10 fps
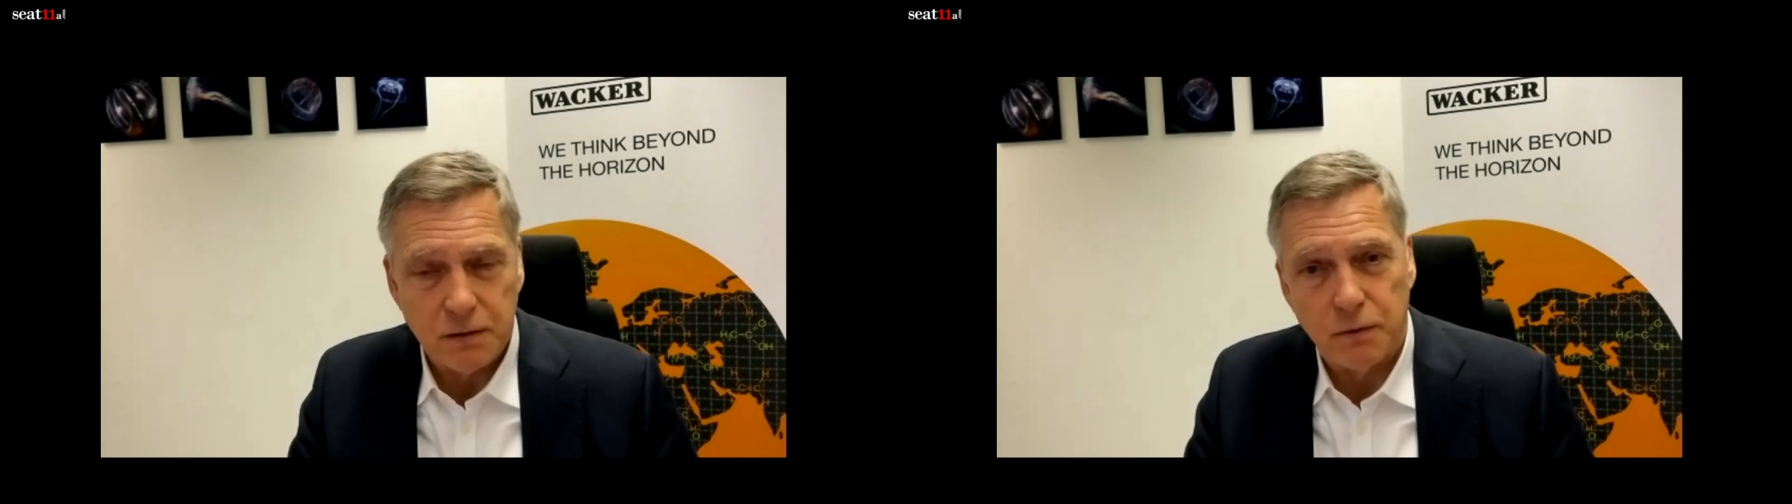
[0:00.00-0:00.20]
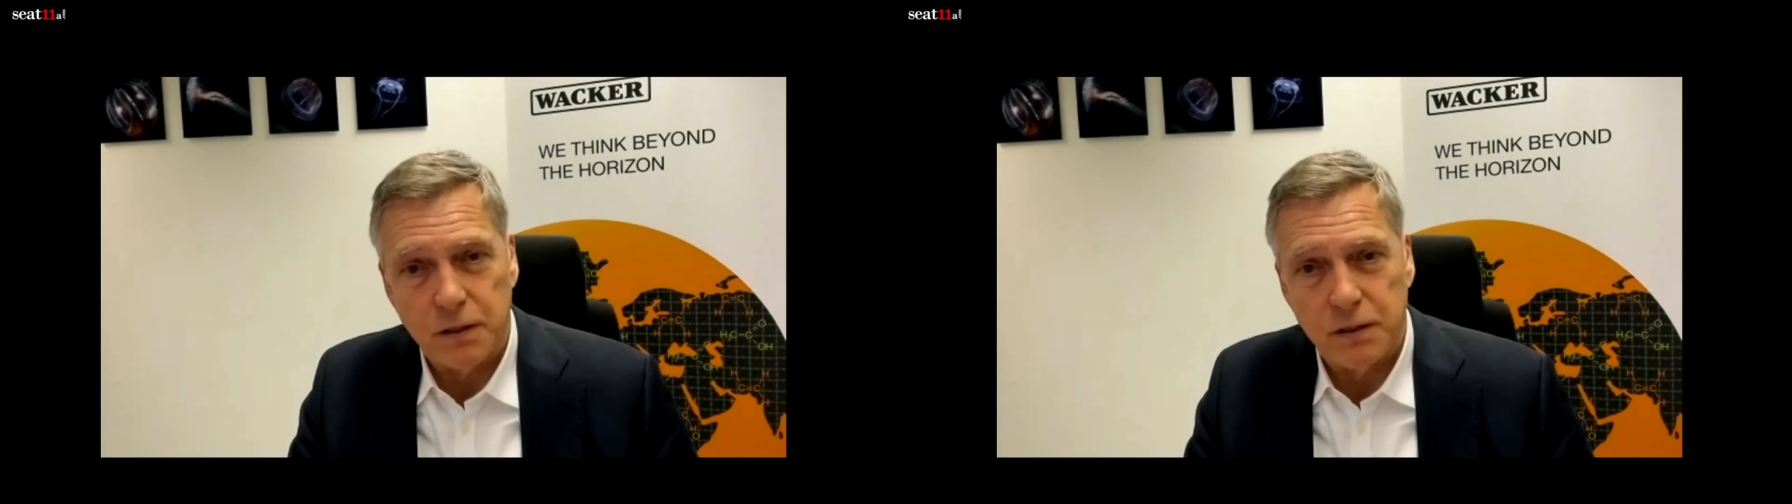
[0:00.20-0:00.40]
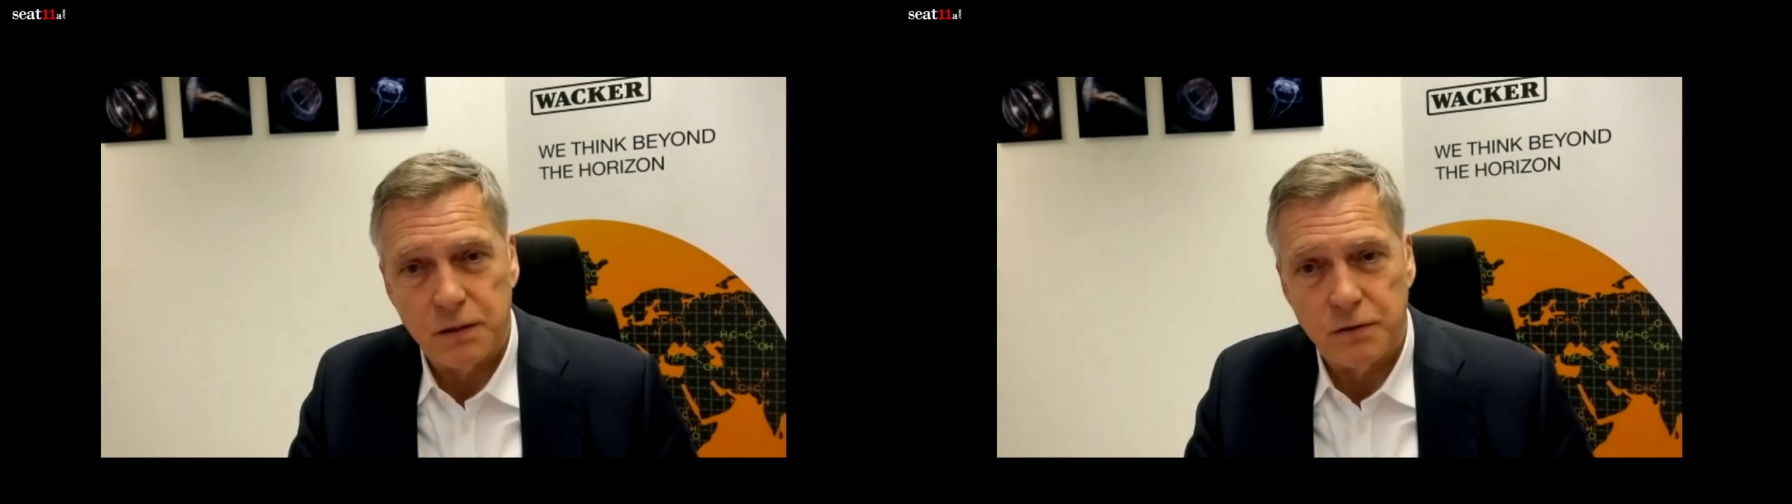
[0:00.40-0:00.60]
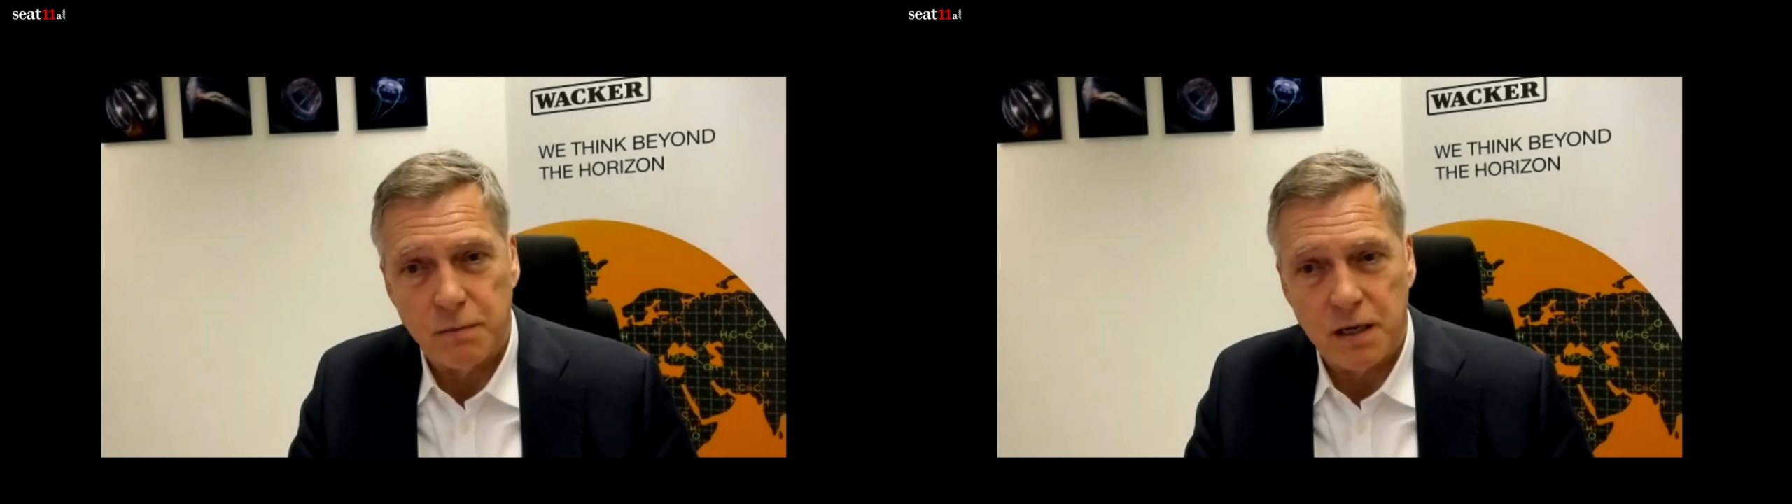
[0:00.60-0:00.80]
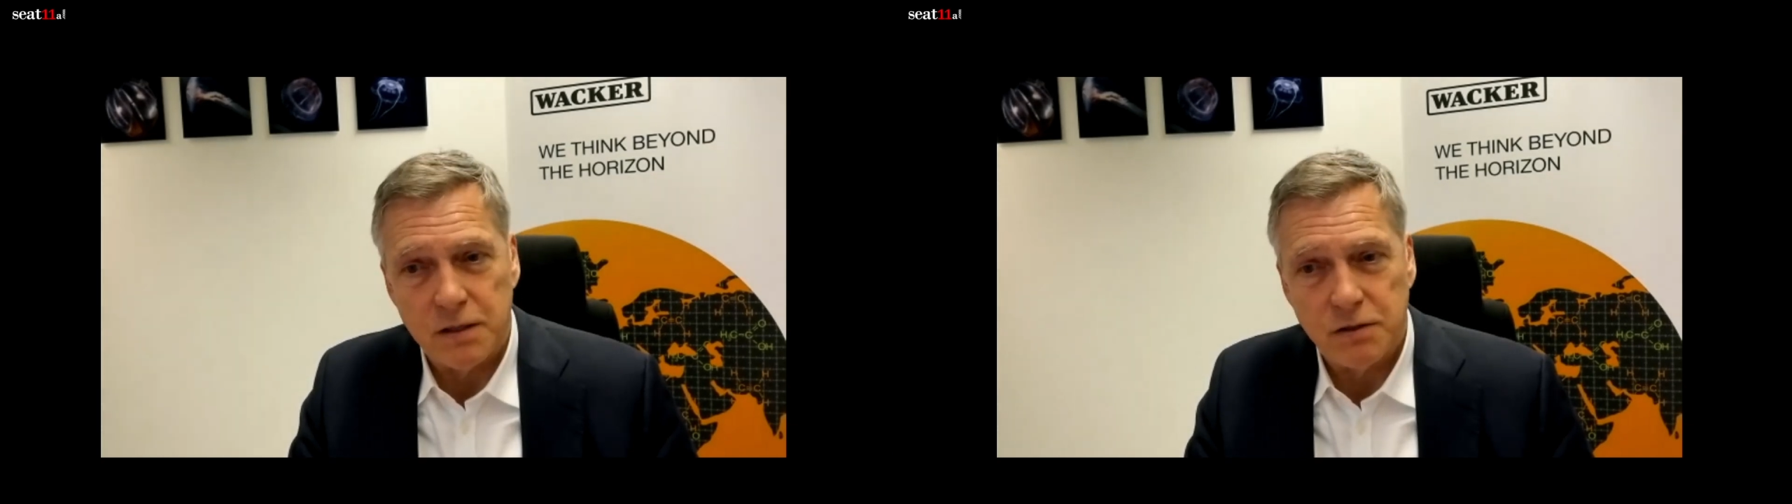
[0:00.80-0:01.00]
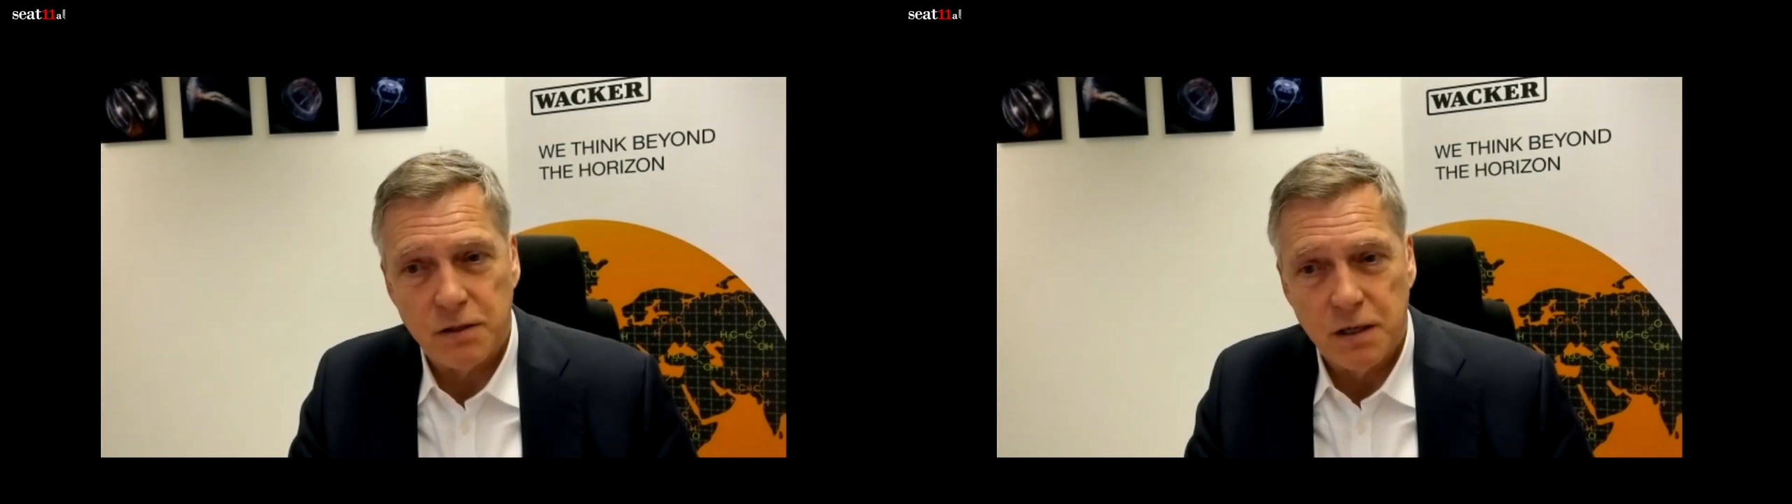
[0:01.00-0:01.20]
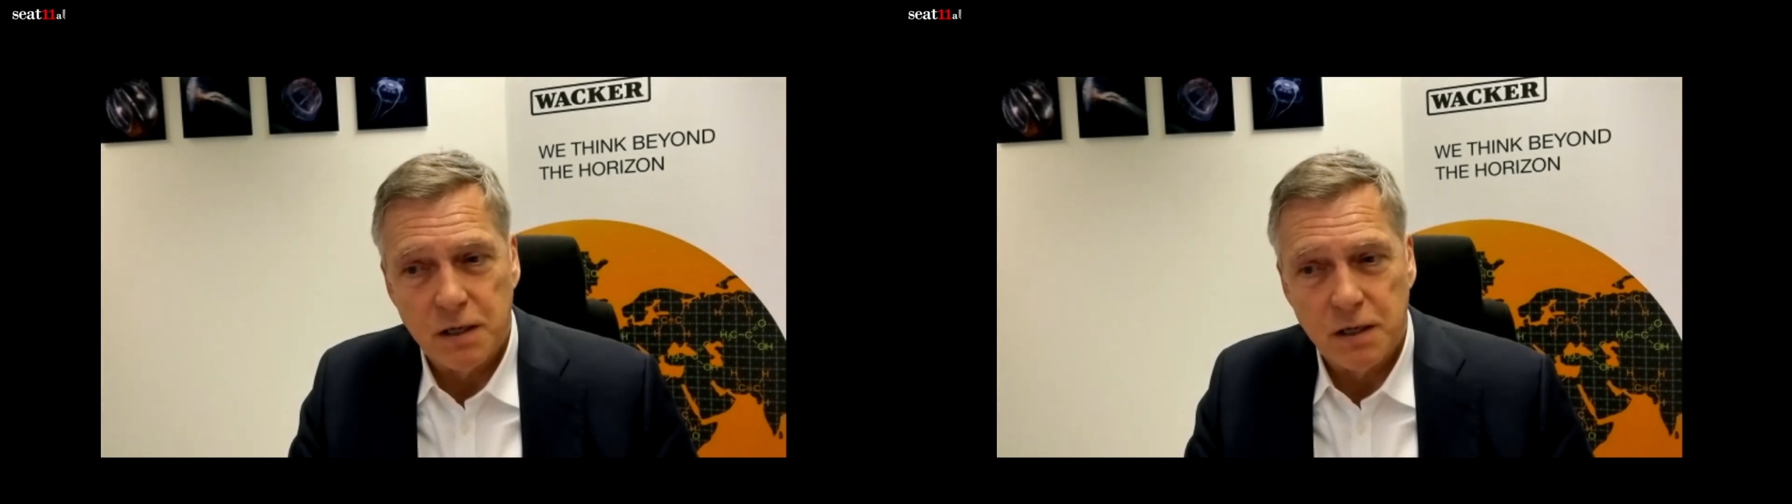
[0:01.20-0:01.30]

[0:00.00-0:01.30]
looking into March,